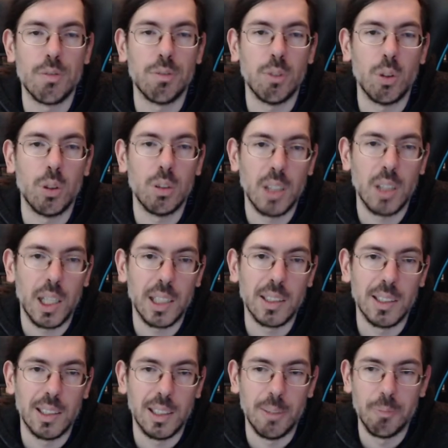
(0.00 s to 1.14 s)
for? Like,
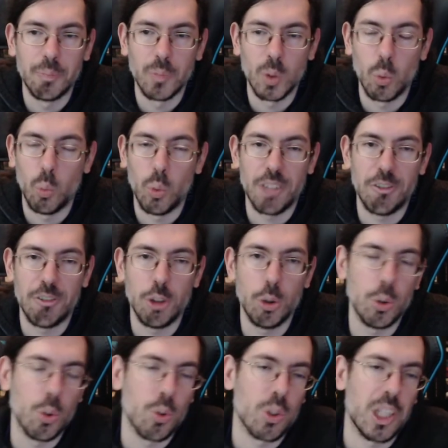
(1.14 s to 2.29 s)
what if you
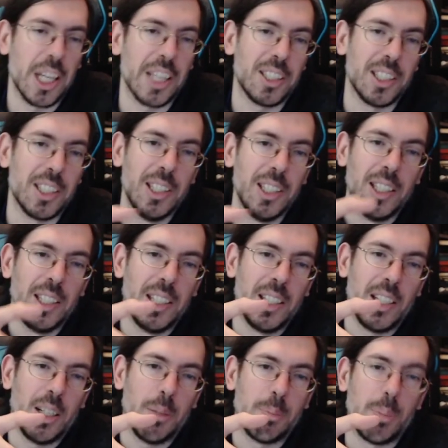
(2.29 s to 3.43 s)
use like
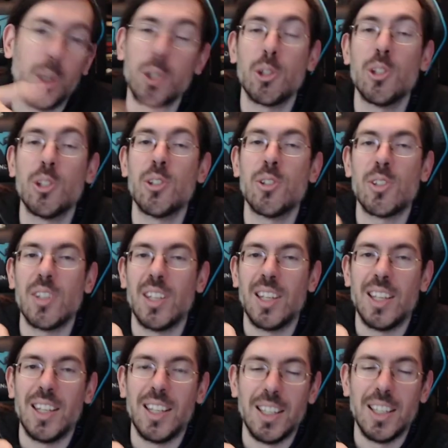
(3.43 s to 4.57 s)
a person's
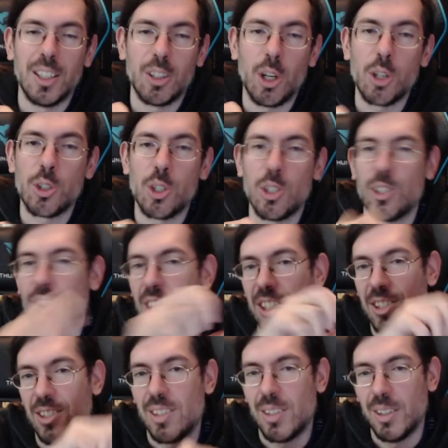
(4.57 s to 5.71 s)

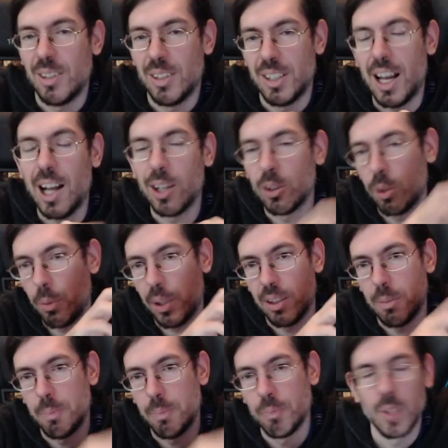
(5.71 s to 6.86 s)
consciousness
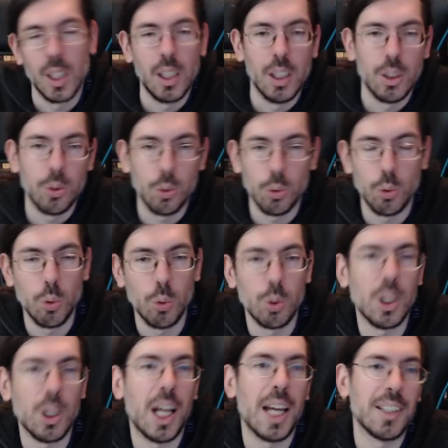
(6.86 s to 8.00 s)
algorithm to do
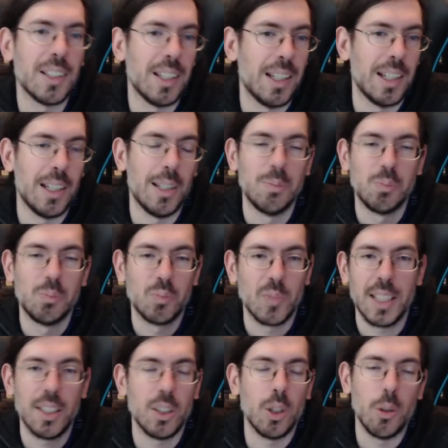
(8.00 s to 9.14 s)
like, I
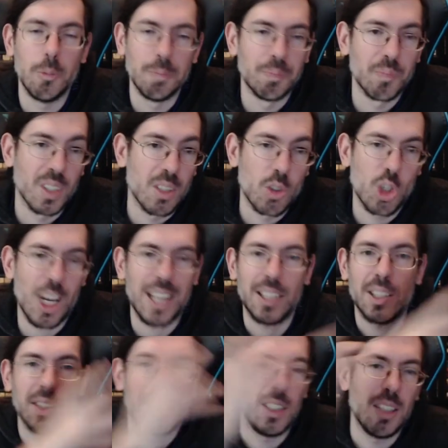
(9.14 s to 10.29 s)
don't know,
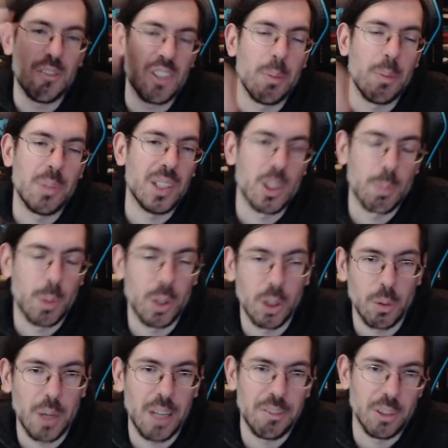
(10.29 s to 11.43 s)
check if something is
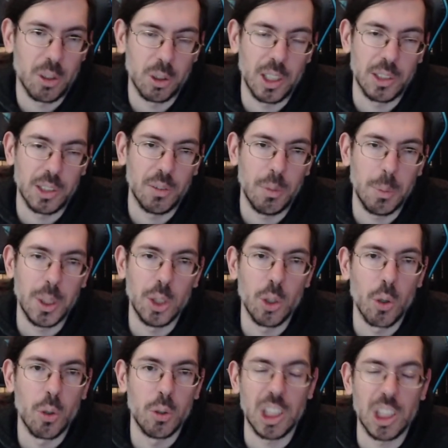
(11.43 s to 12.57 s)
pornographic or not? I mean,
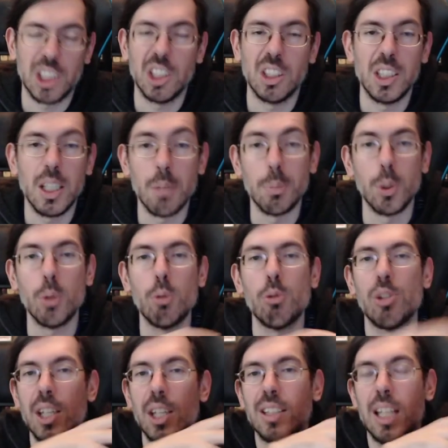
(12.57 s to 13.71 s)
you're technically
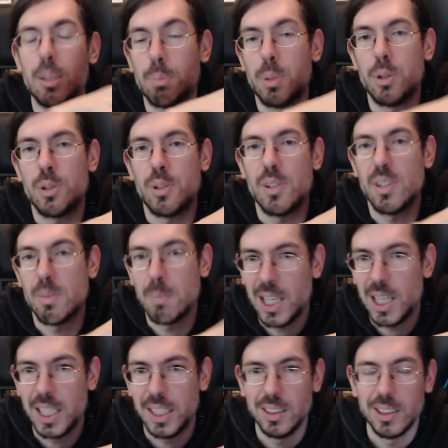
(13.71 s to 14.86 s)
abusing that person's
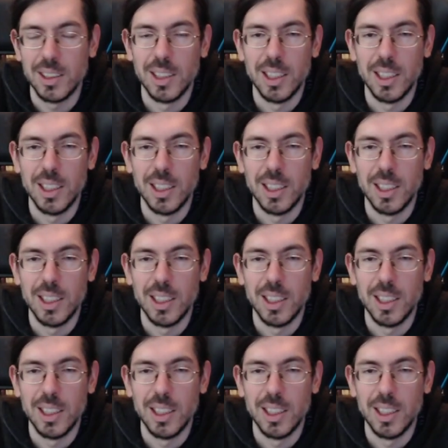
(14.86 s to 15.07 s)
mind,